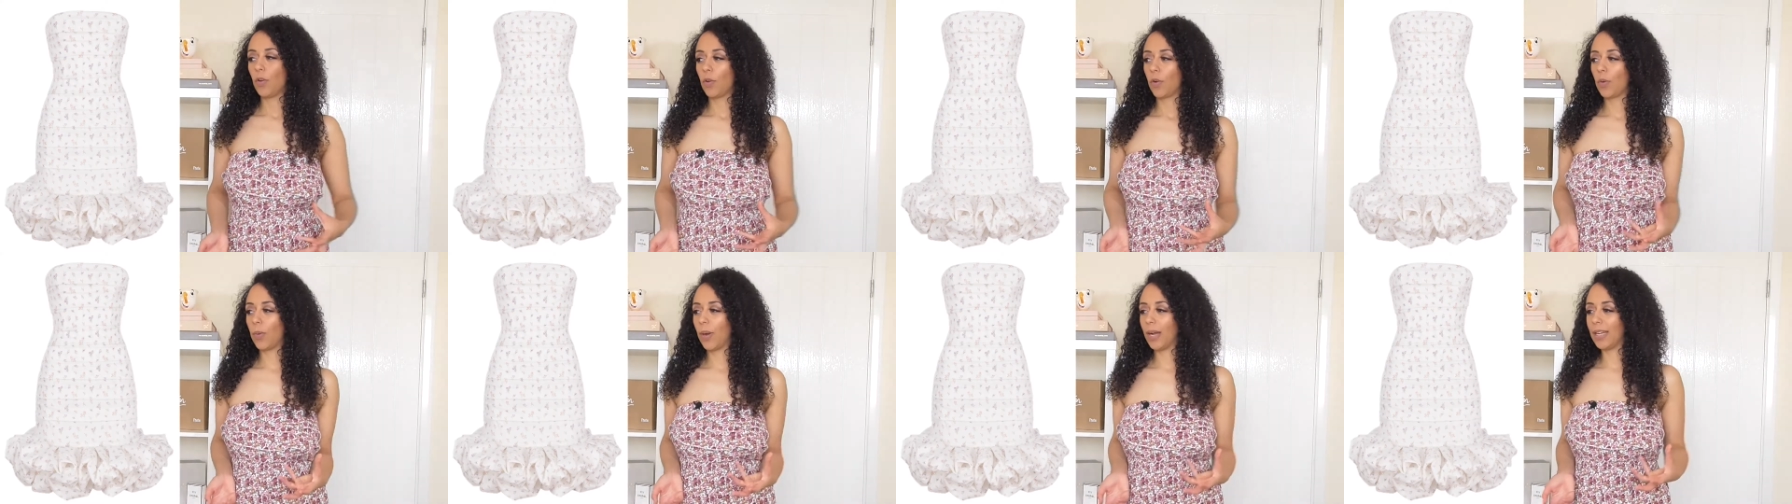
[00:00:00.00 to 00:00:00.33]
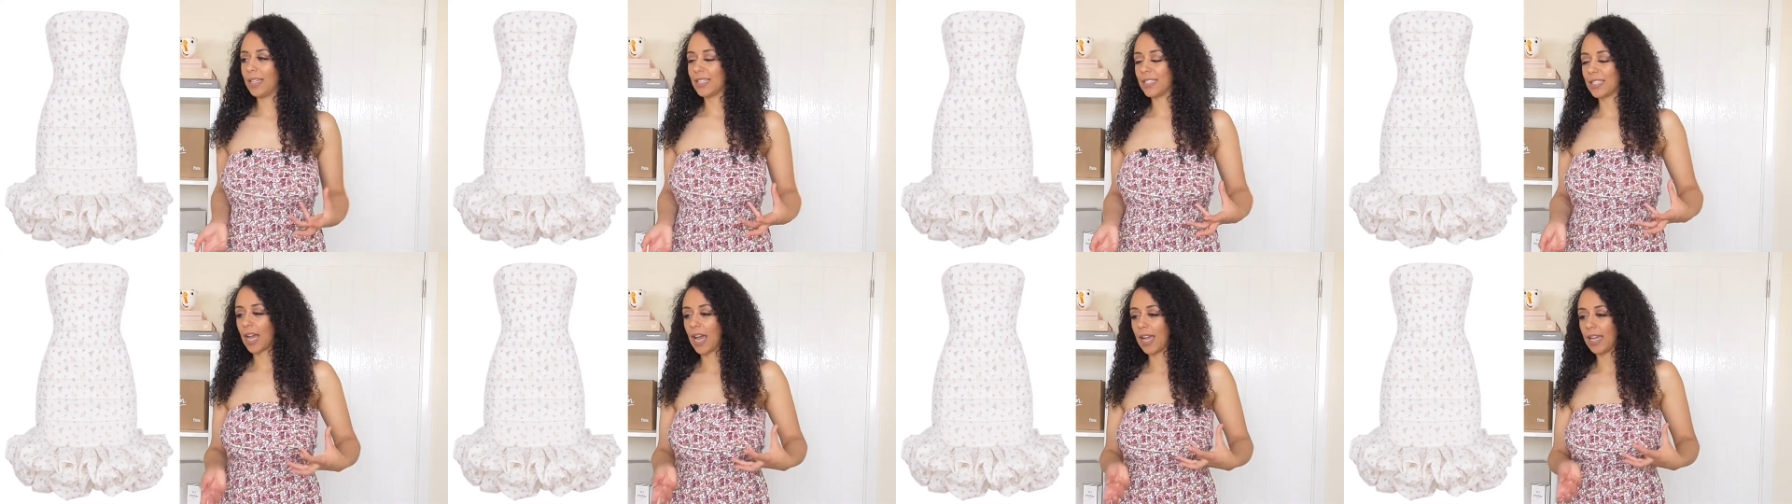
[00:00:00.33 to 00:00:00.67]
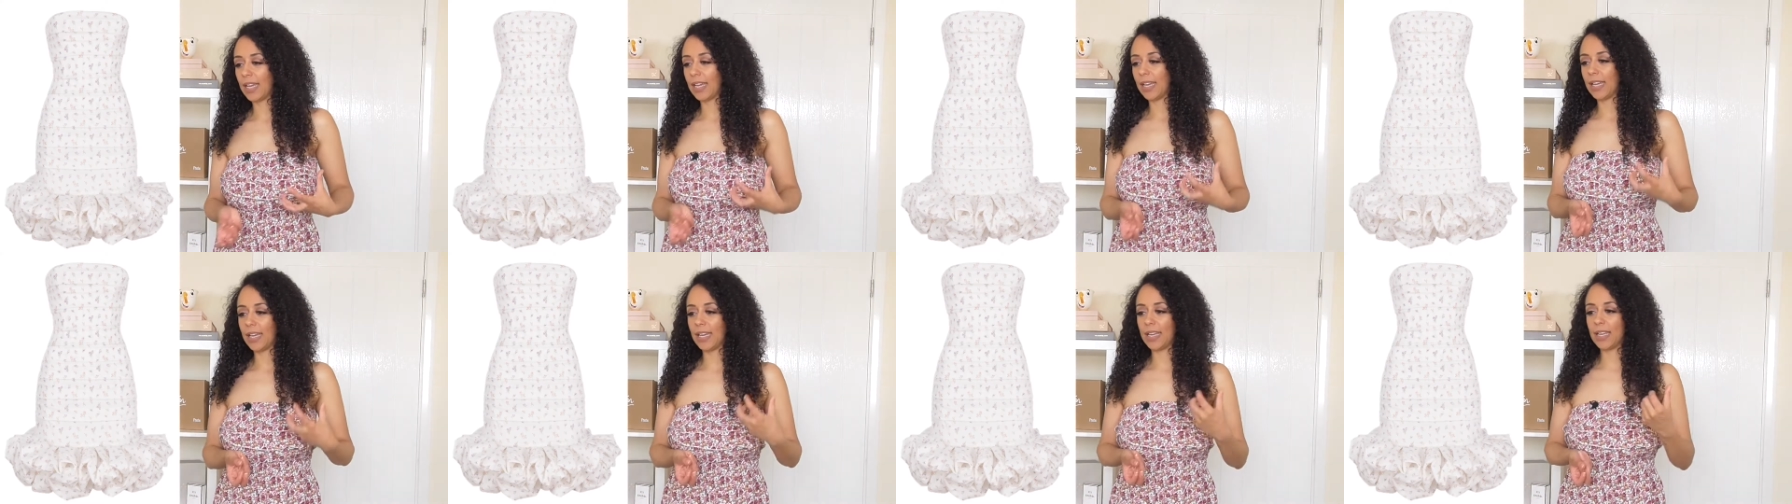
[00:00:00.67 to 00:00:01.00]
quite
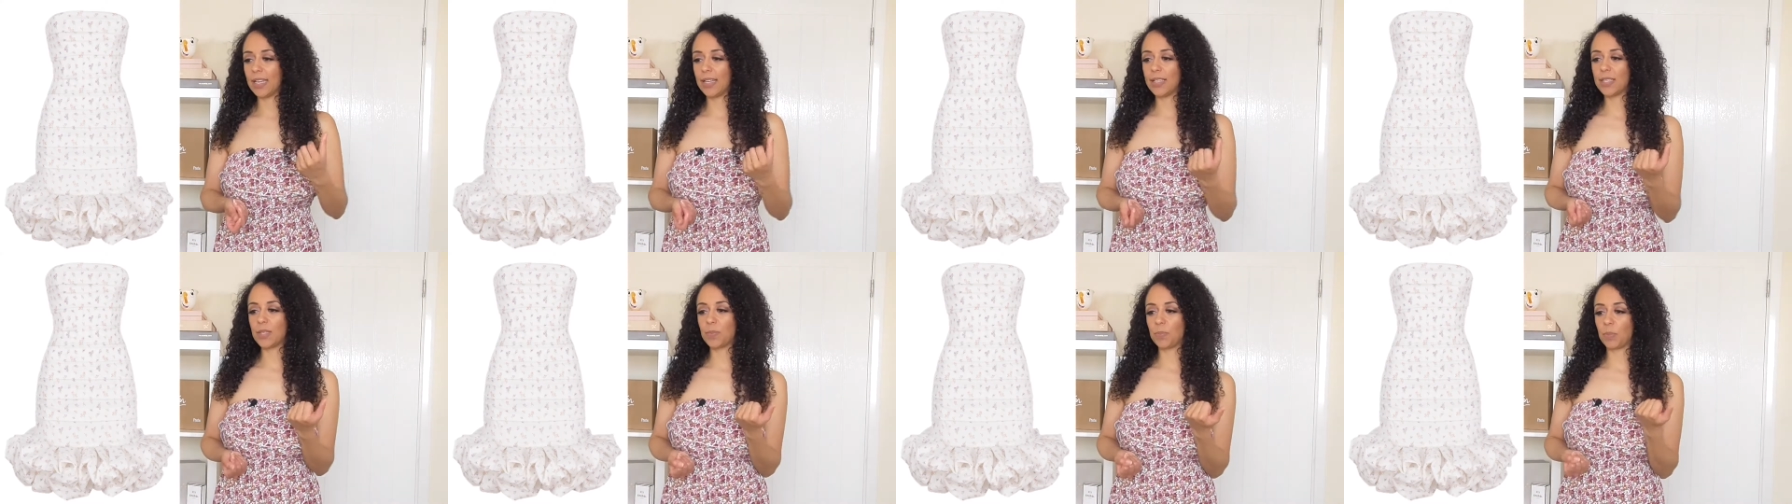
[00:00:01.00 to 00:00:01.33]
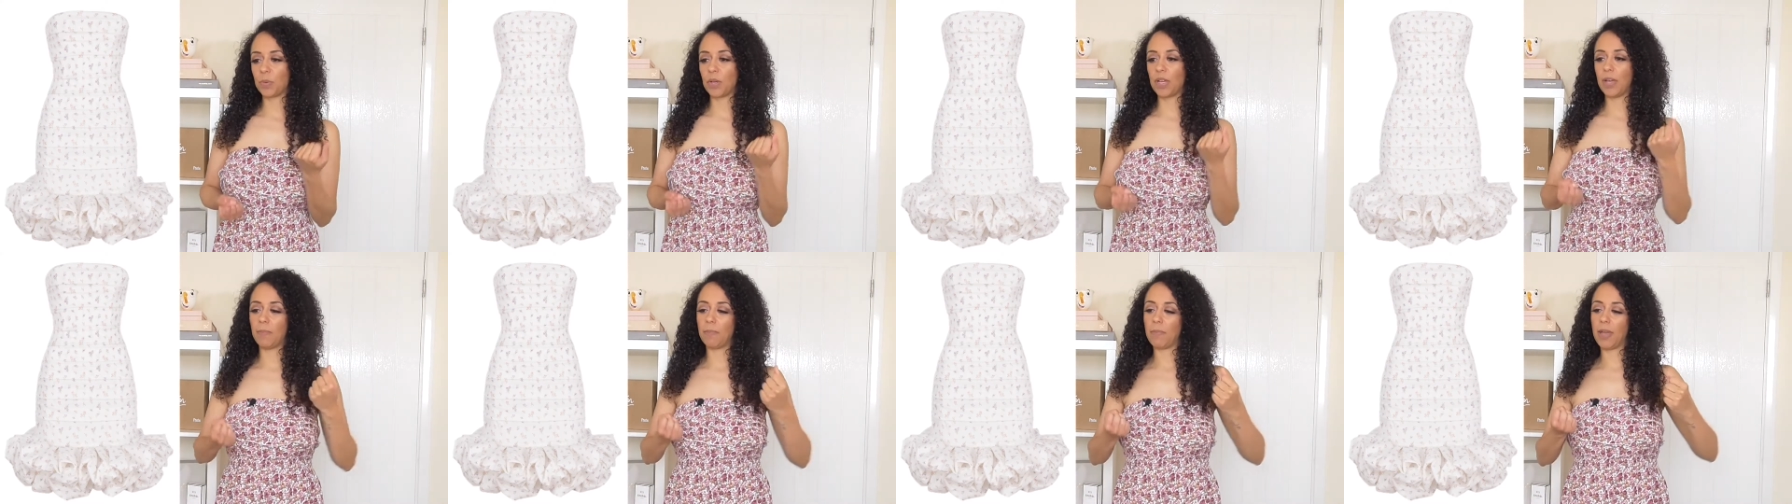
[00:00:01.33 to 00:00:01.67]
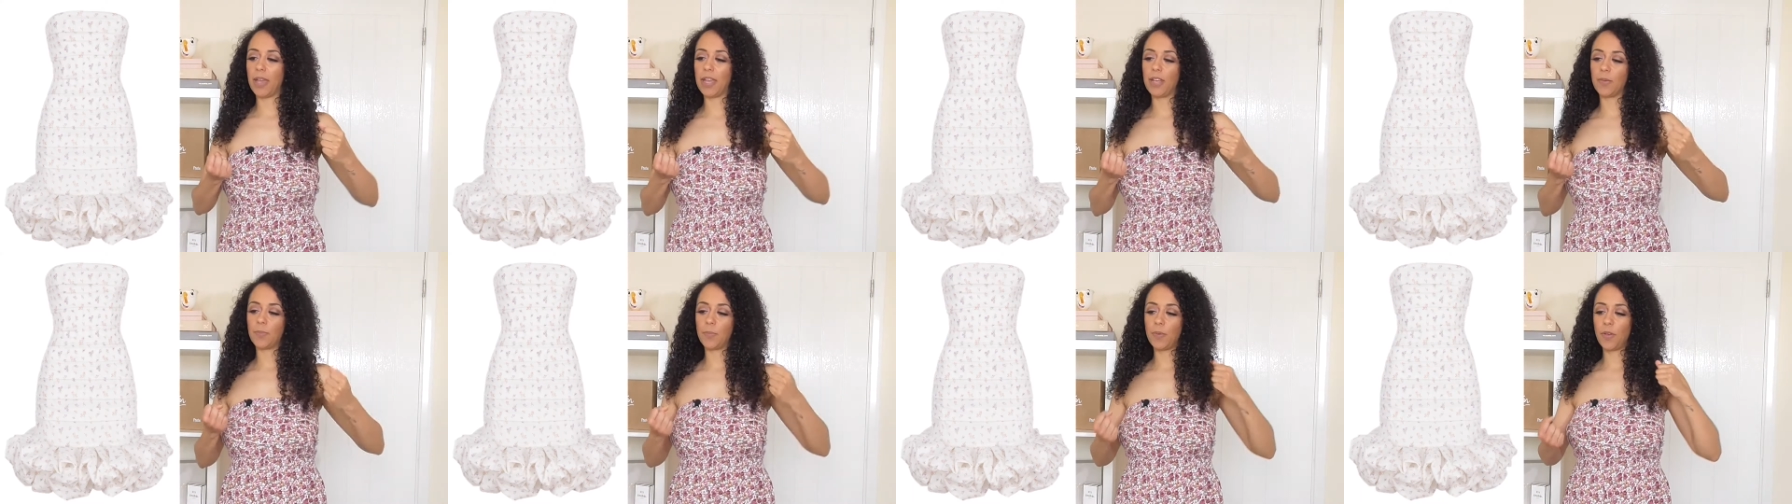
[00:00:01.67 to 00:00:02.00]
tight it is, but it
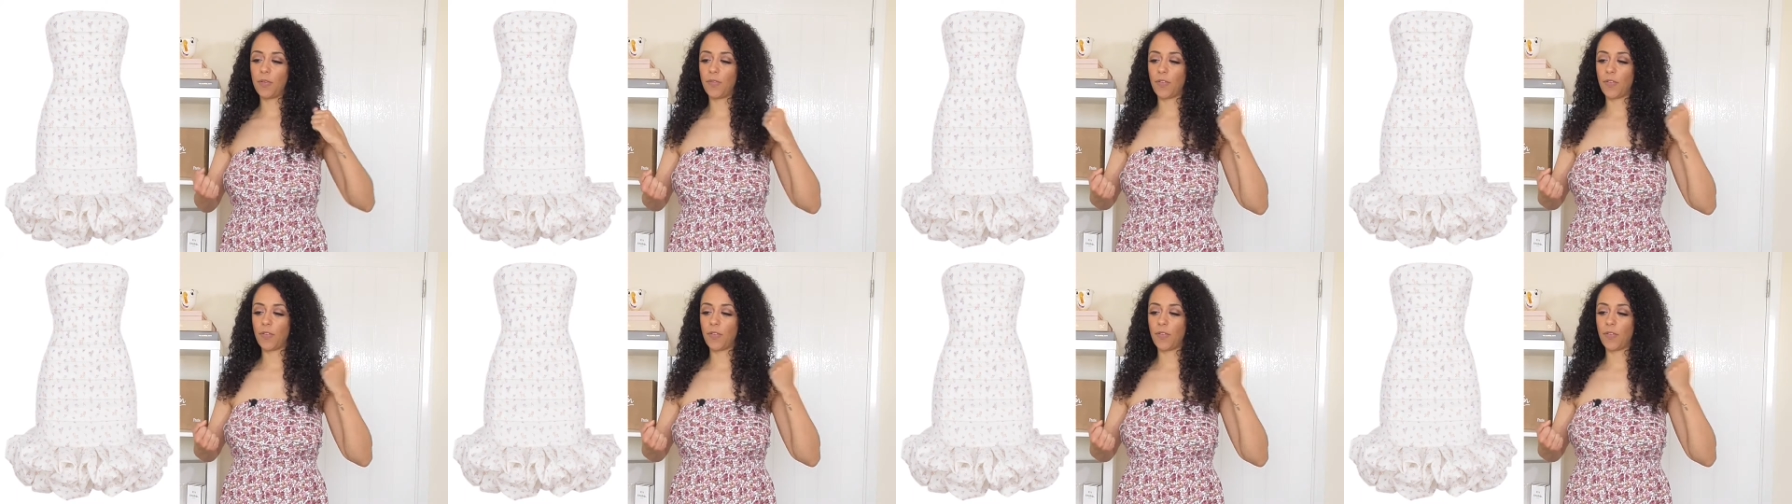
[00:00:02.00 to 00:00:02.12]
made me